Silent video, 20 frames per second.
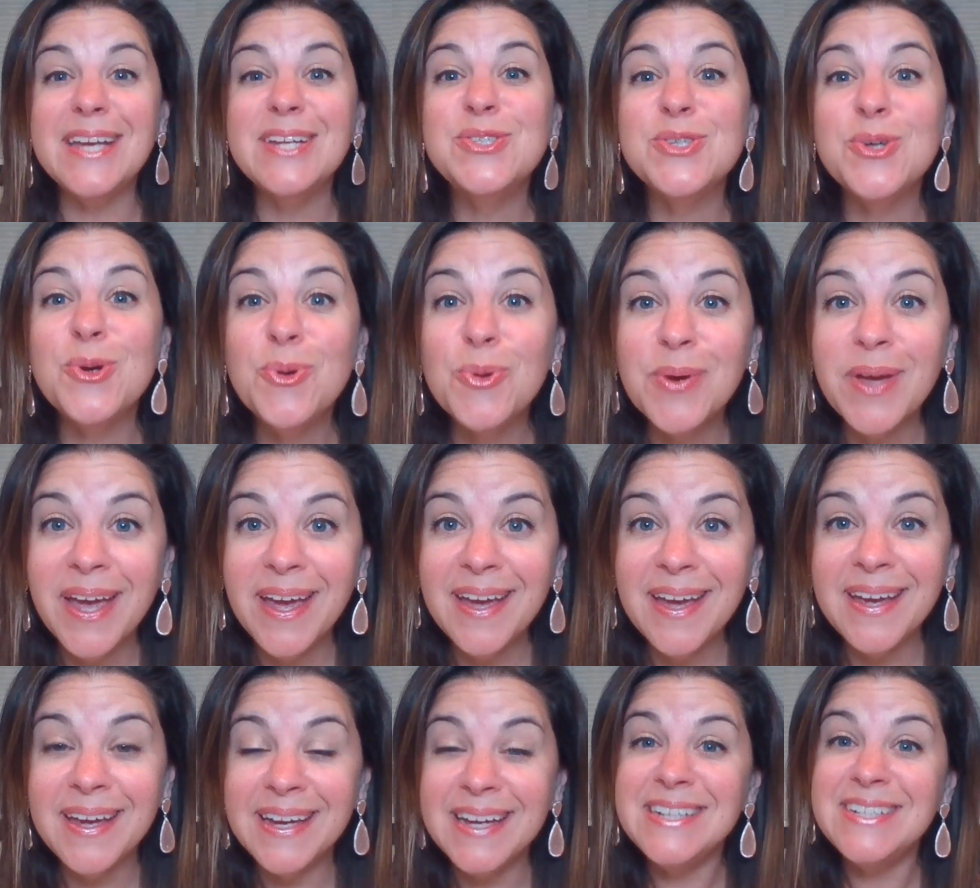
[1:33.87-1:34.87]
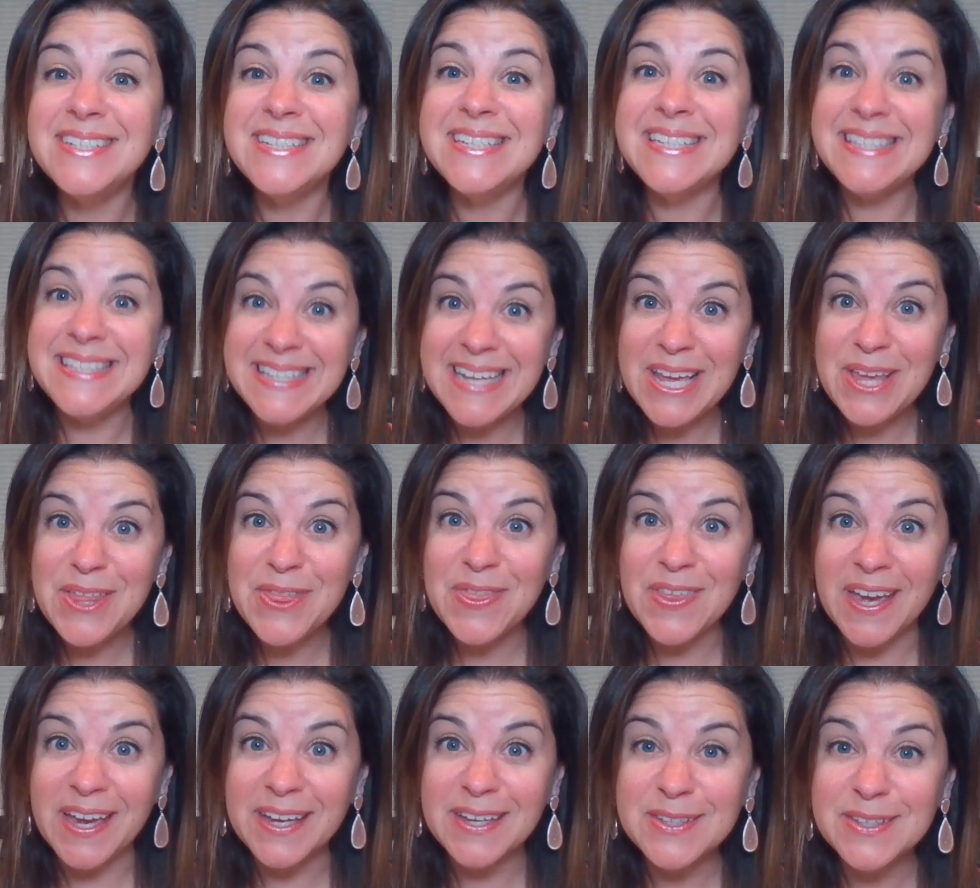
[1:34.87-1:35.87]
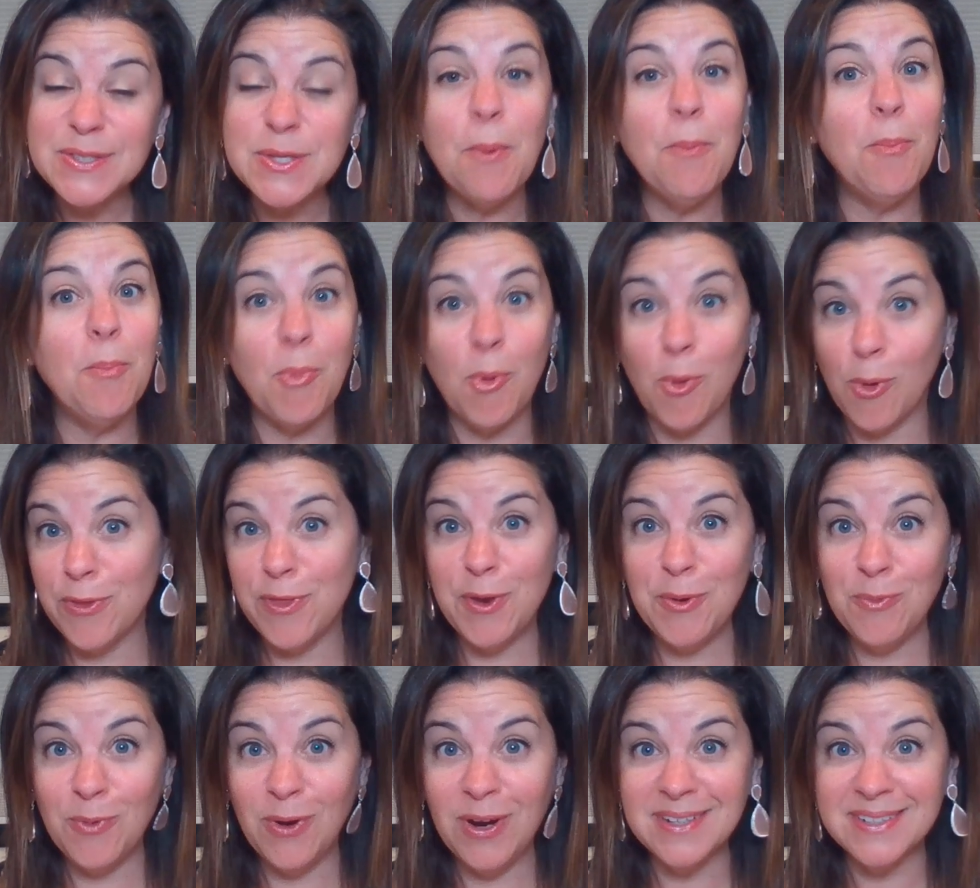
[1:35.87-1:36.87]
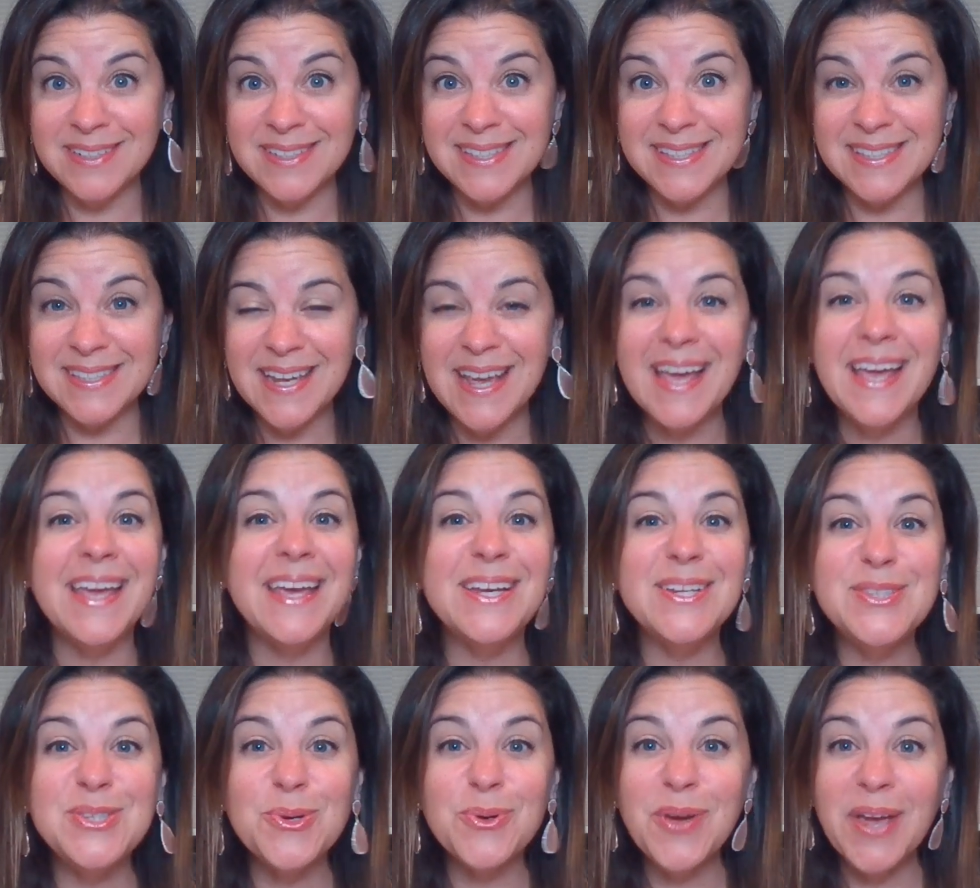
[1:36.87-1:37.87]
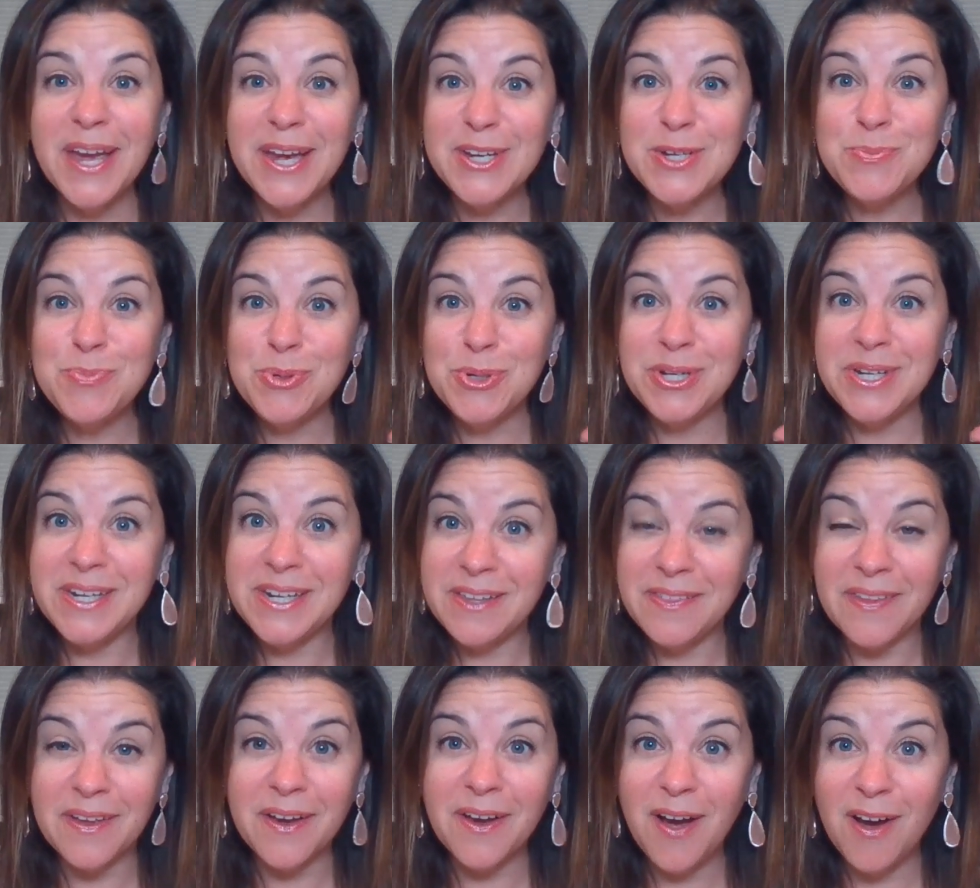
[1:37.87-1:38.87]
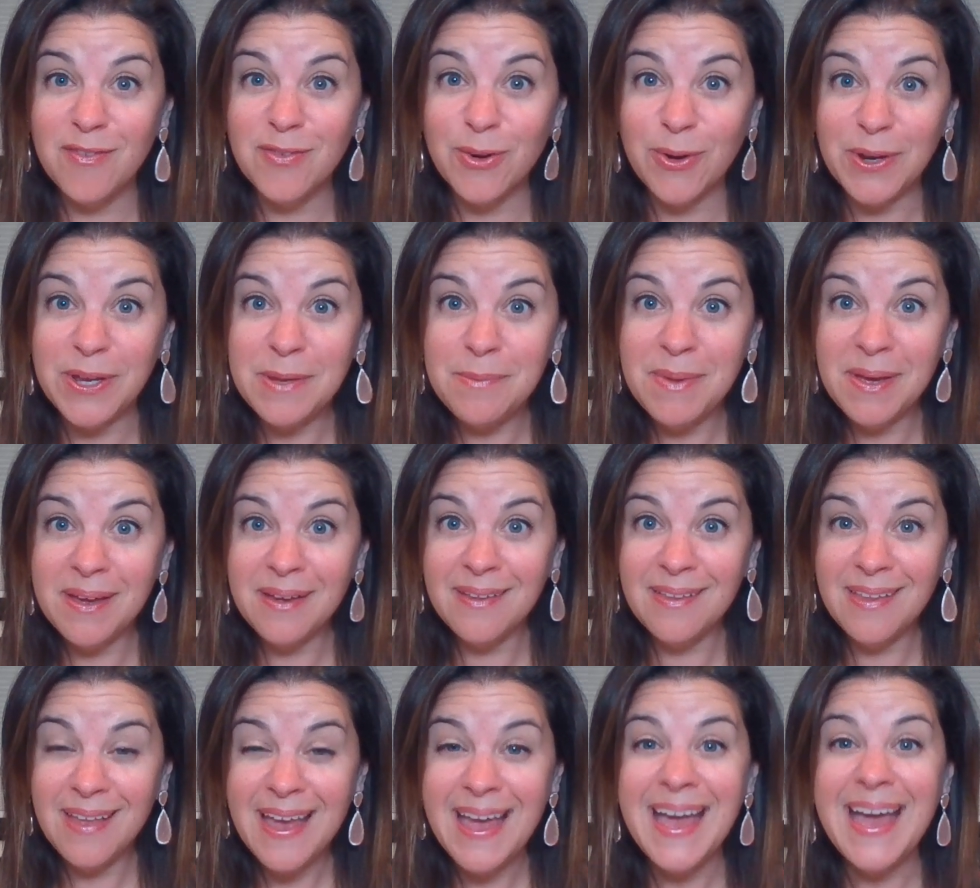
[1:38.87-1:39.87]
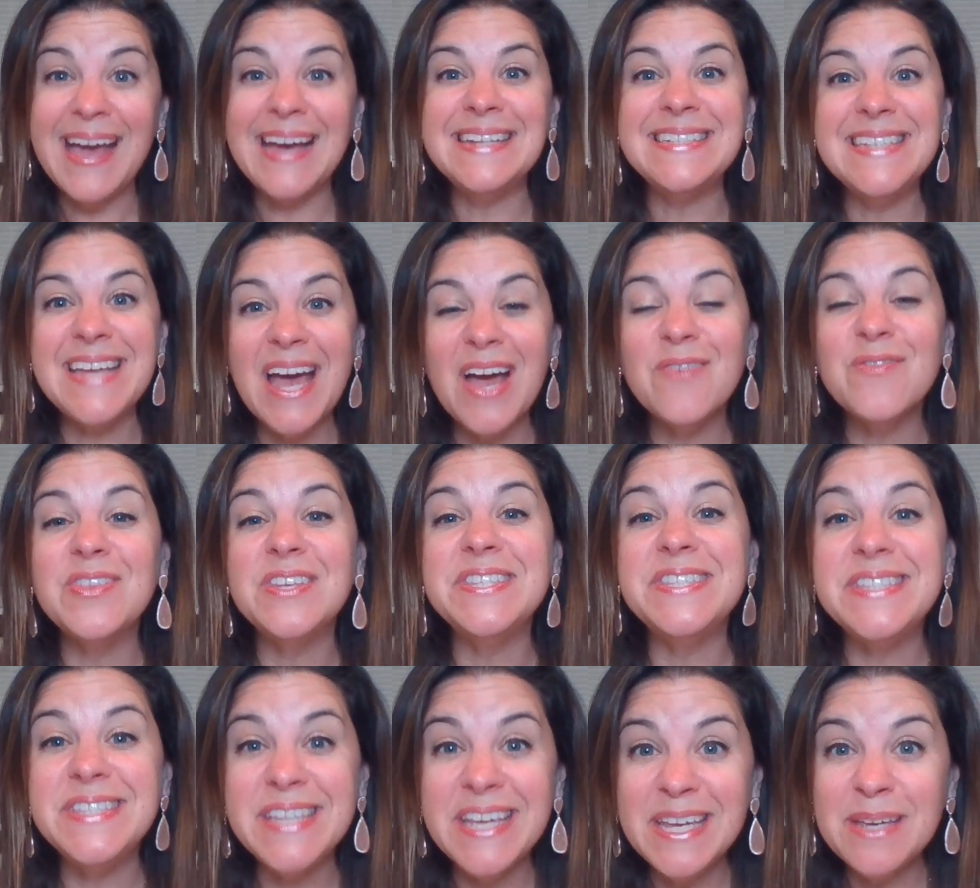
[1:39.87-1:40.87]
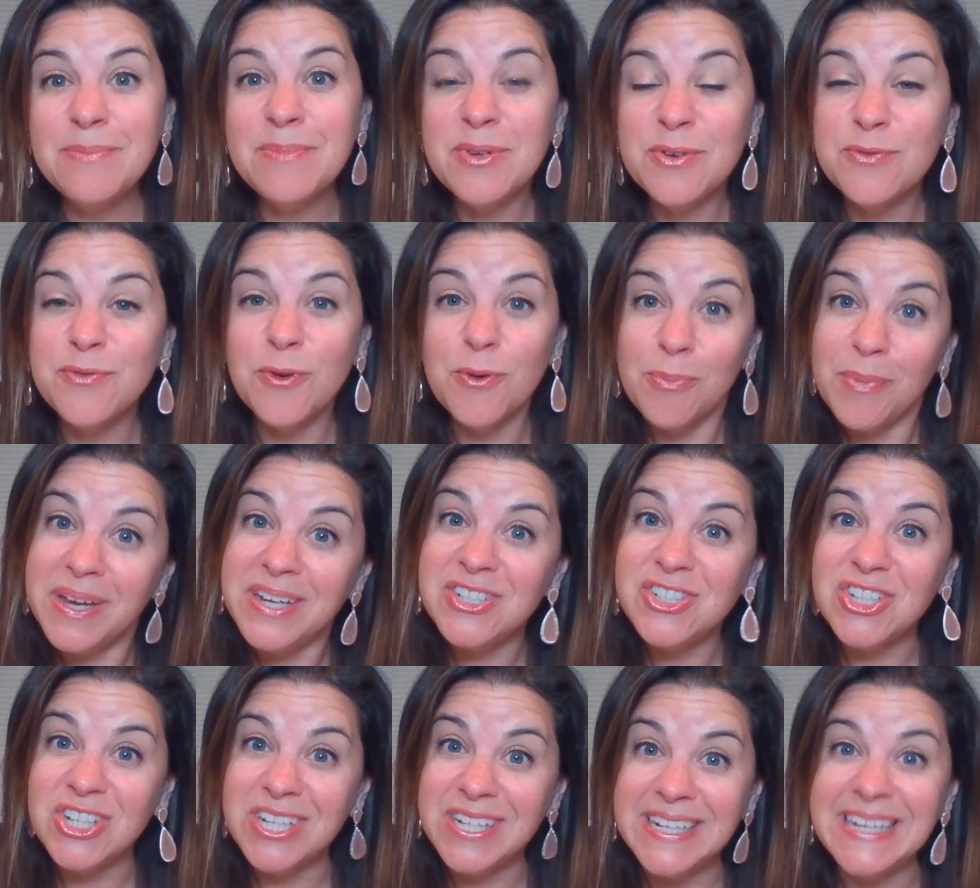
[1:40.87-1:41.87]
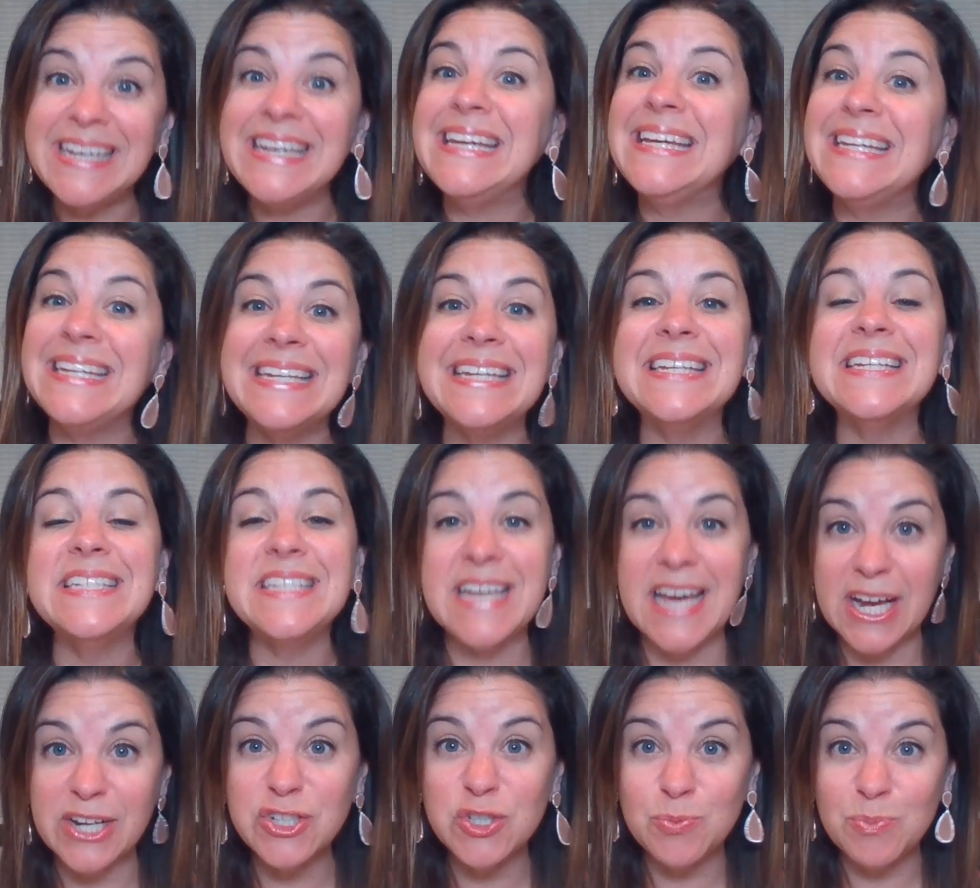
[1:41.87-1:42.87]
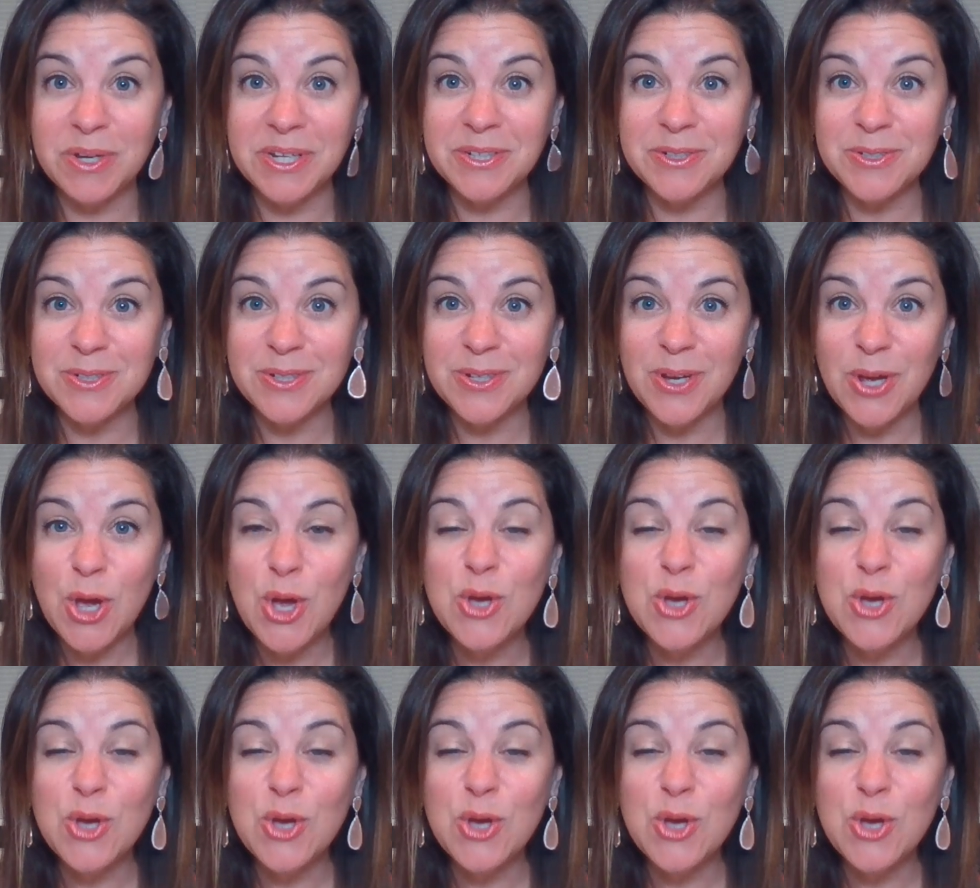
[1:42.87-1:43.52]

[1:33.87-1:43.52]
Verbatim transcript: It's okay to say things more than once. It's okay to put it in the cover email and to have the same information in an attachment.